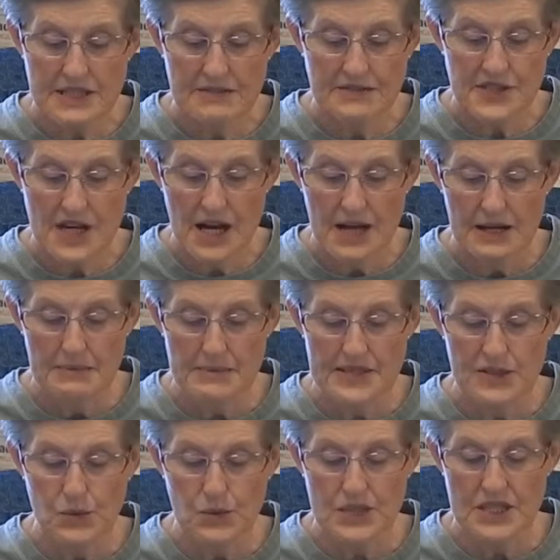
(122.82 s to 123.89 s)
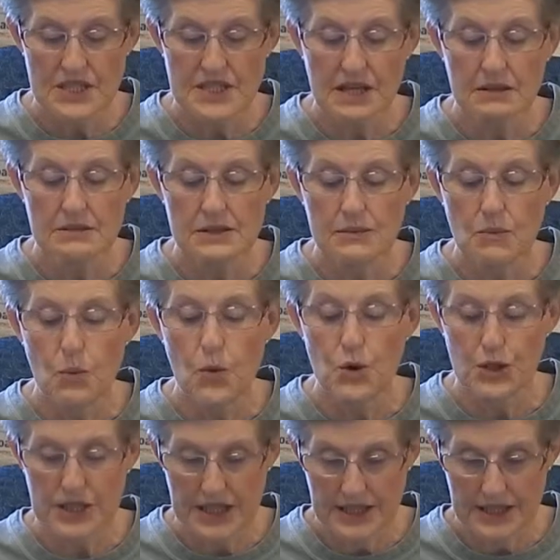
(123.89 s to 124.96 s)
of times, it was seldom
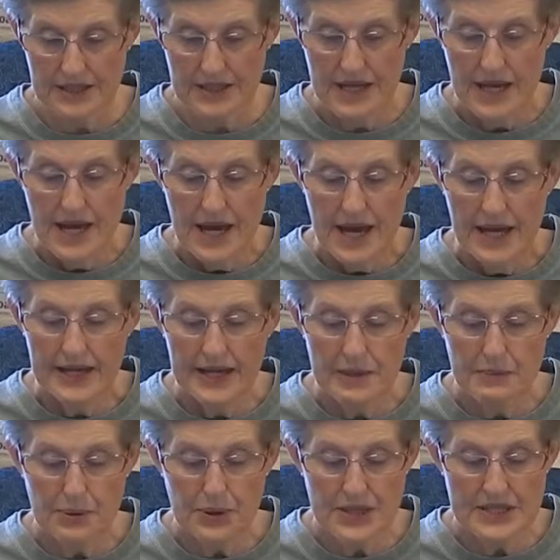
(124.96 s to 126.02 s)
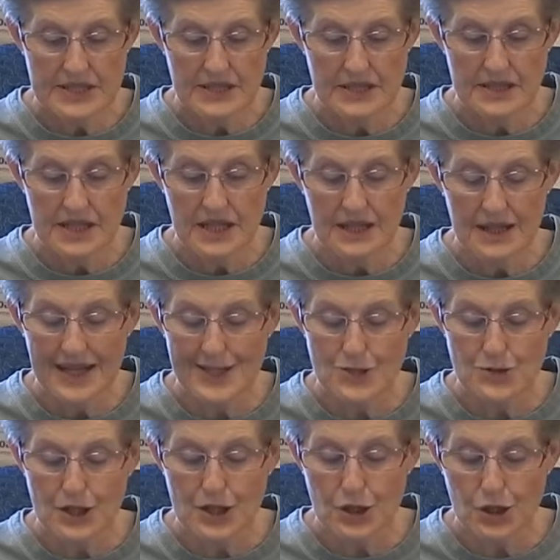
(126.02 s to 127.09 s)
working, and at present the
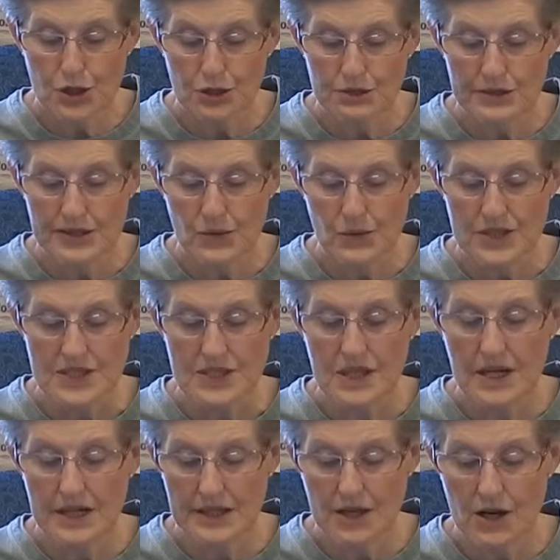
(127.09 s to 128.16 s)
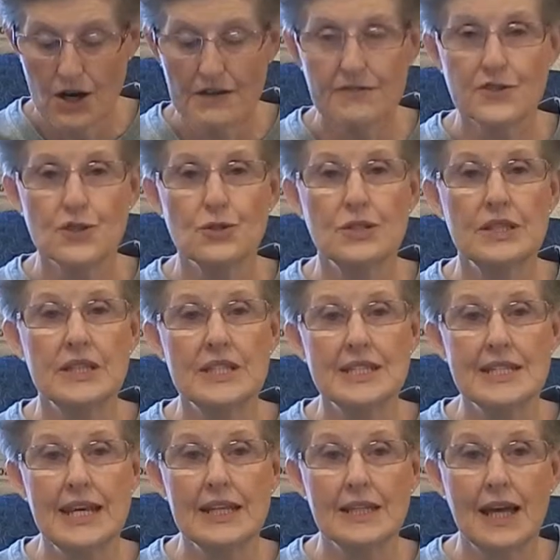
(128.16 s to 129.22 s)
electric current was cut off during the
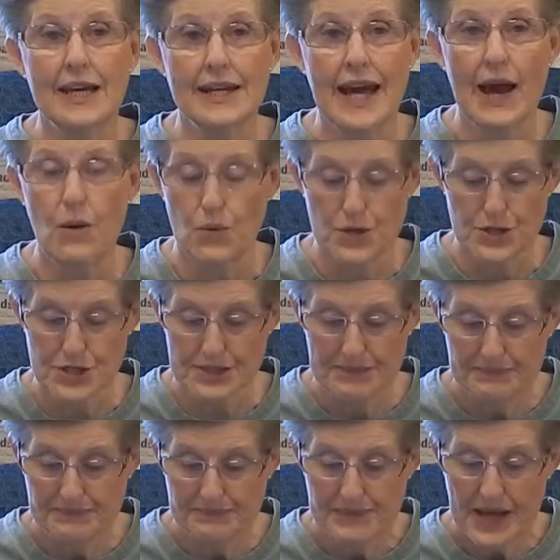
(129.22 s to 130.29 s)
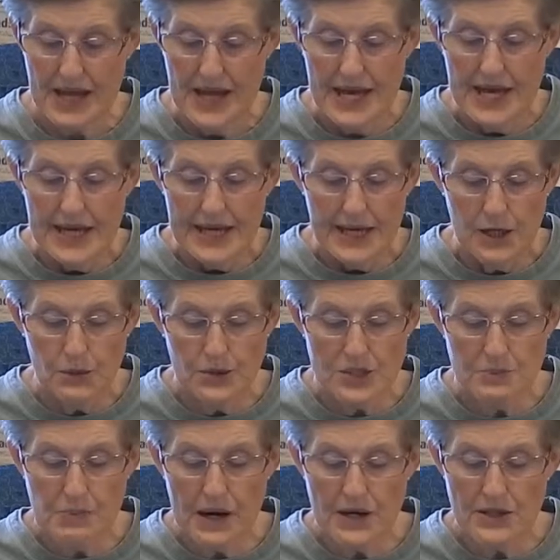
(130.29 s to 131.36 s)
daylight hours. It was
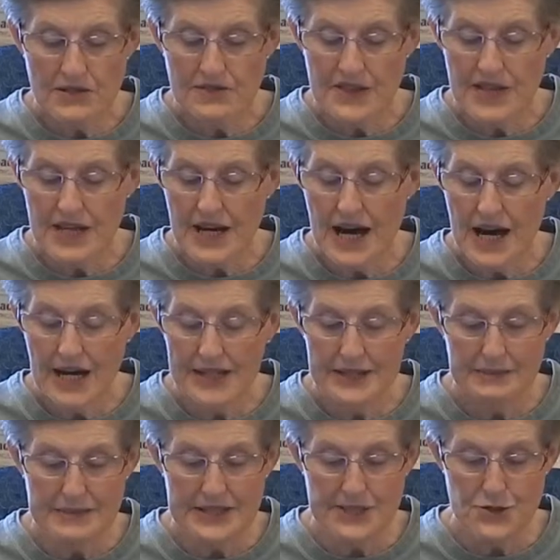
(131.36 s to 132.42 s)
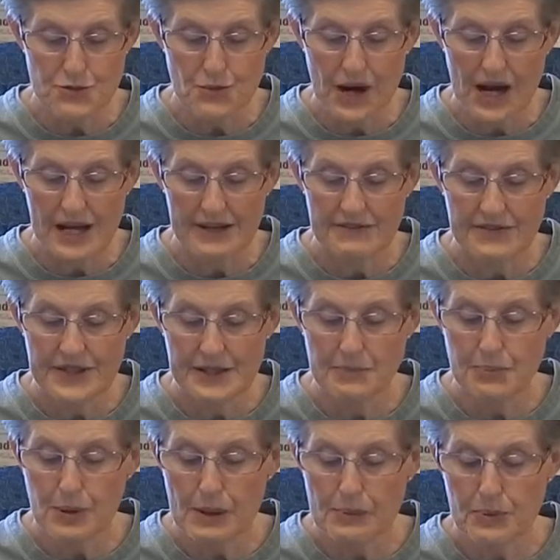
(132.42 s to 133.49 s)
part of the economy drive in
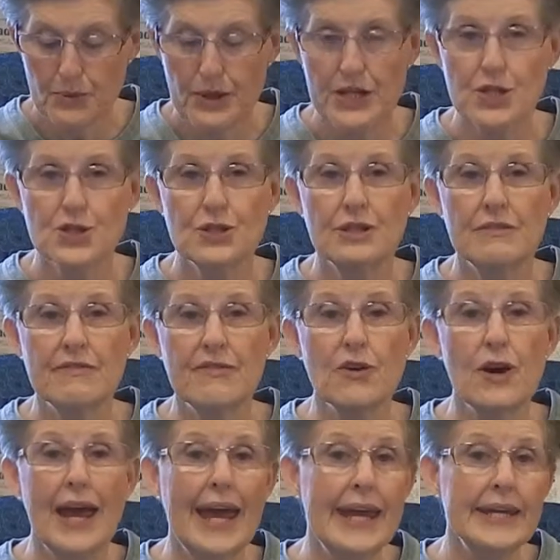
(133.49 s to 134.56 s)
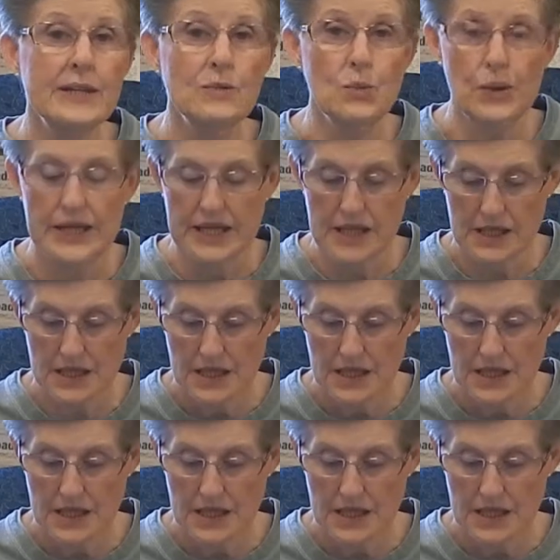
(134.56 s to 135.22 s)
preparation for Hate Week.